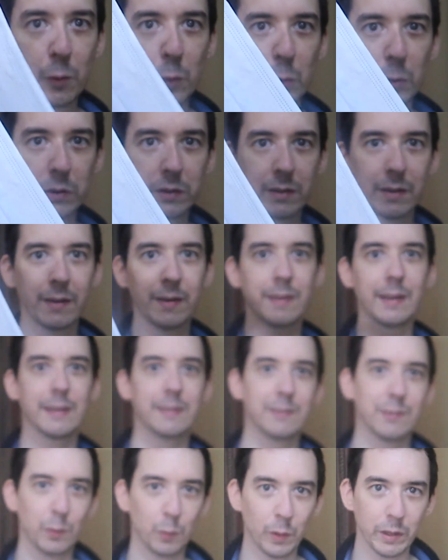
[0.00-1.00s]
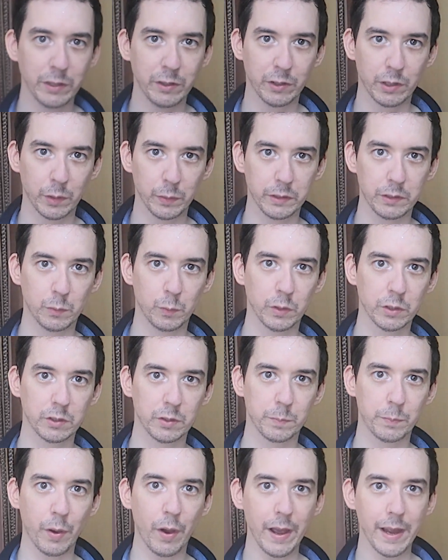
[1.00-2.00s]
course that's the one you're going to want
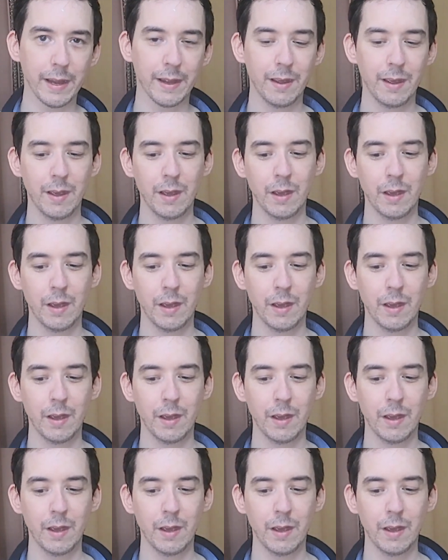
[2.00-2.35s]
to buy.